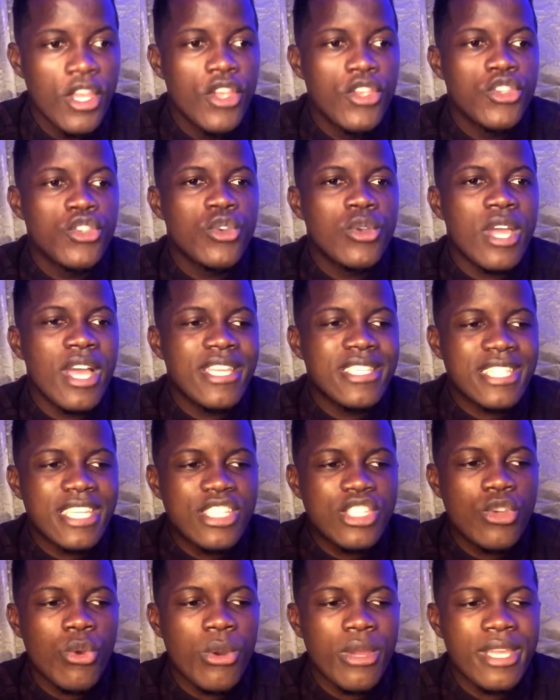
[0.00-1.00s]
You guys are
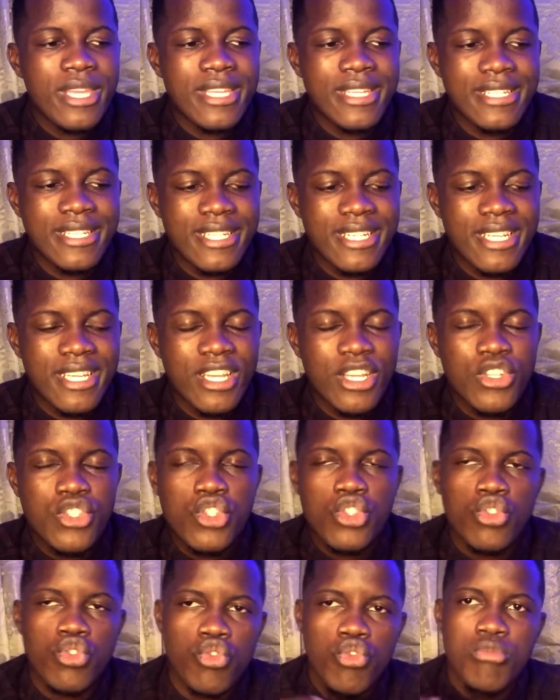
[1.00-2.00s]
talking
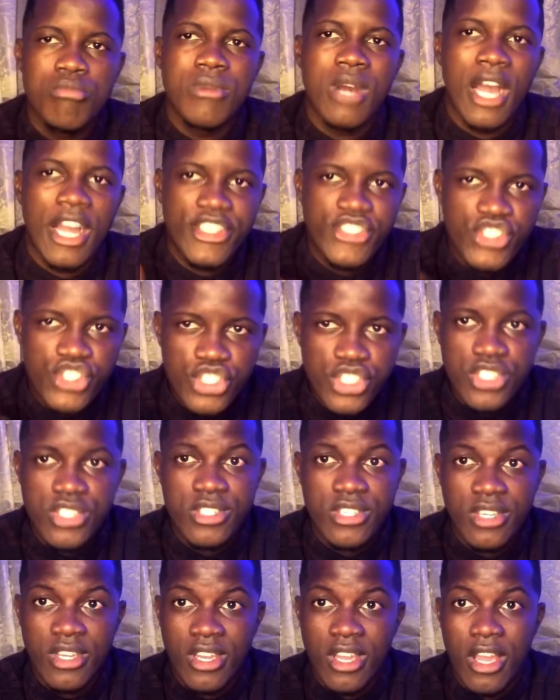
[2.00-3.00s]
too much
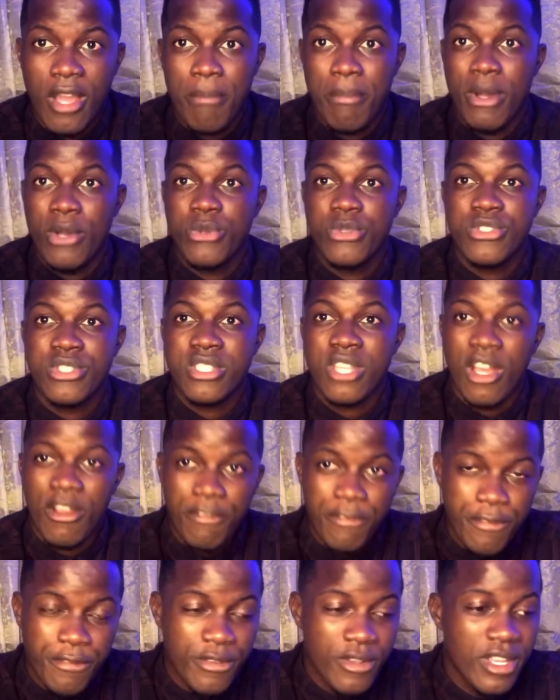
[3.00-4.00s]
about
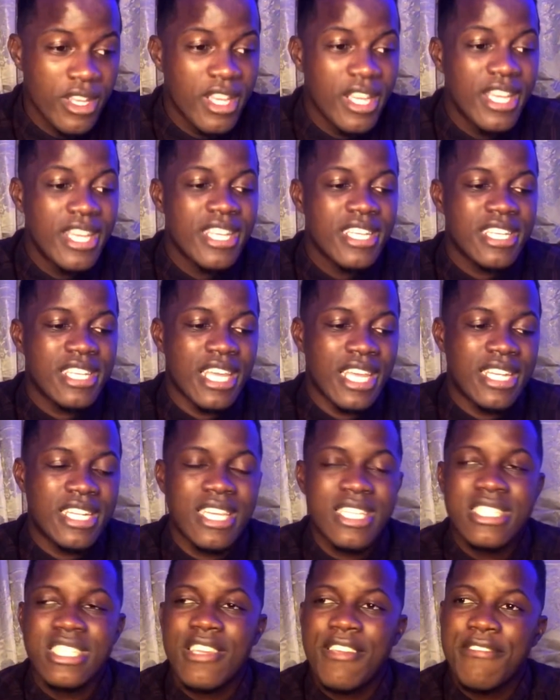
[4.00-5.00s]
stuff that
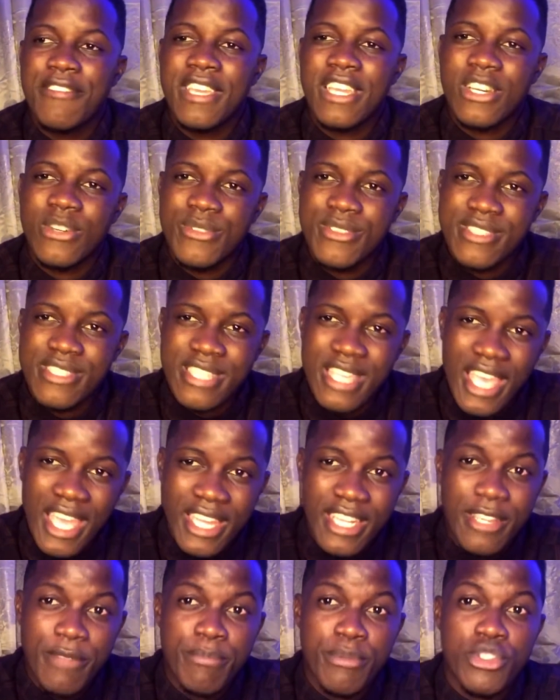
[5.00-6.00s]
doesn't even
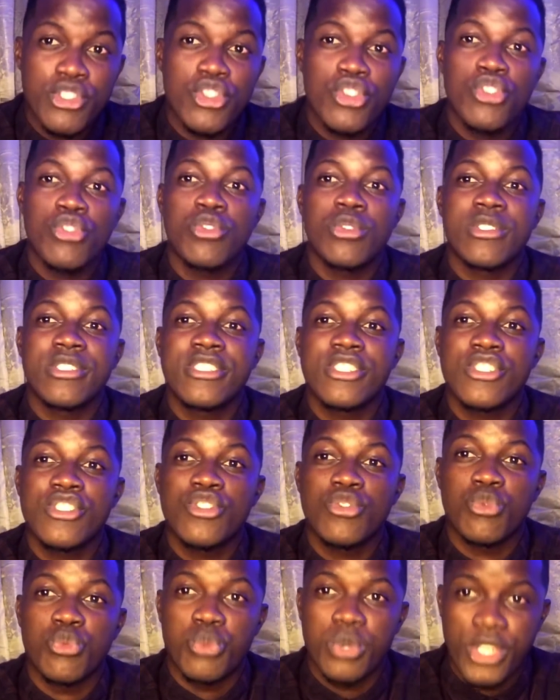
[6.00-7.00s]
concern the particular
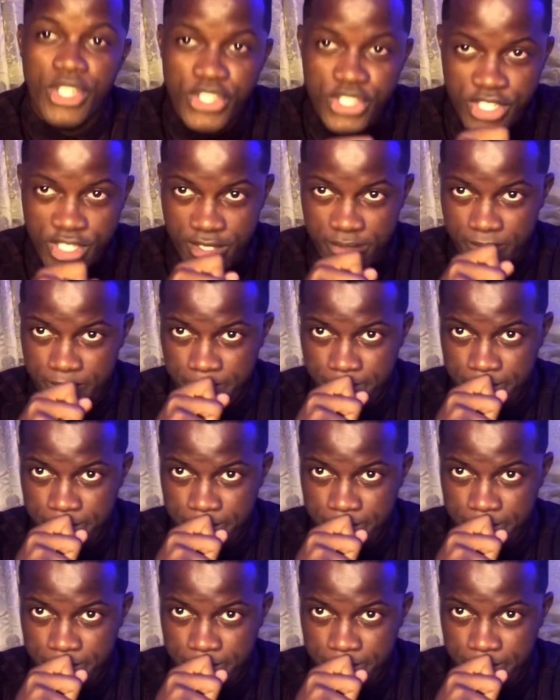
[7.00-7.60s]
situation.